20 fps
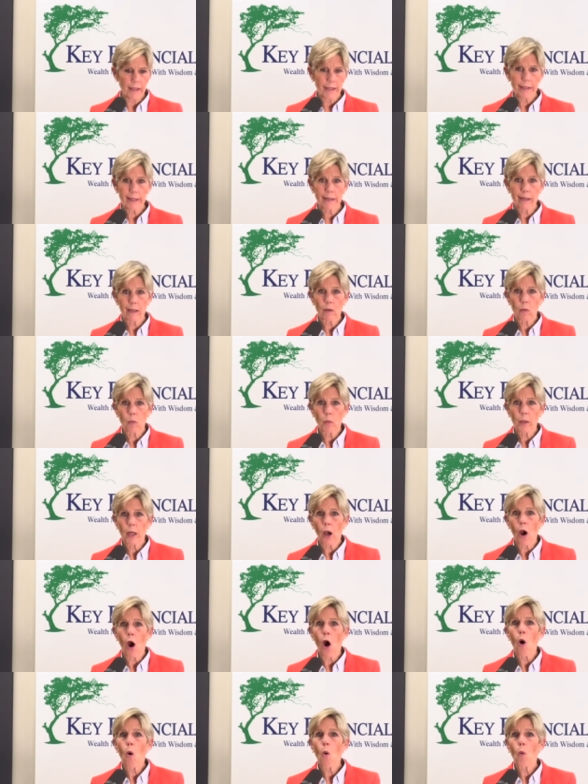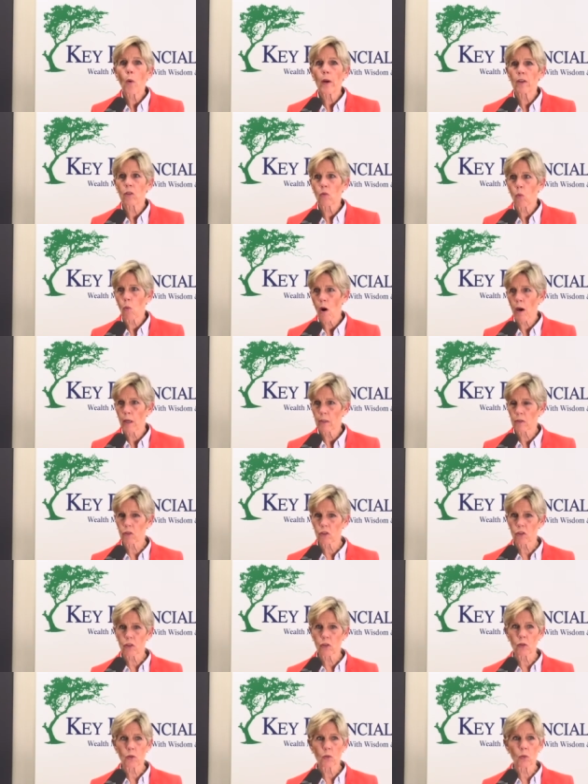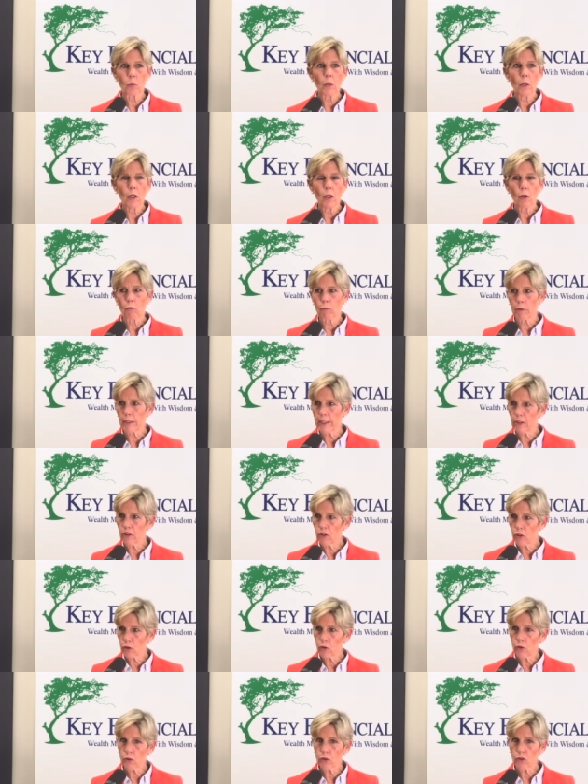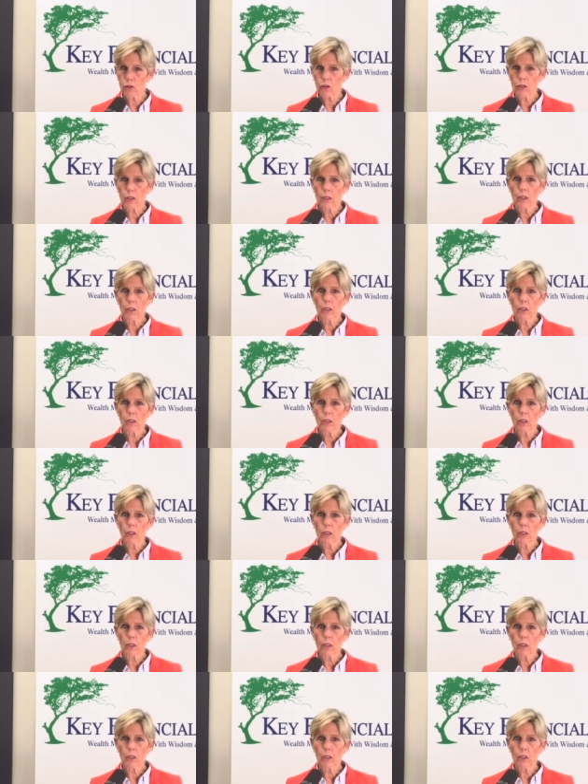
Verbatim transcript: you know, we always want to reduce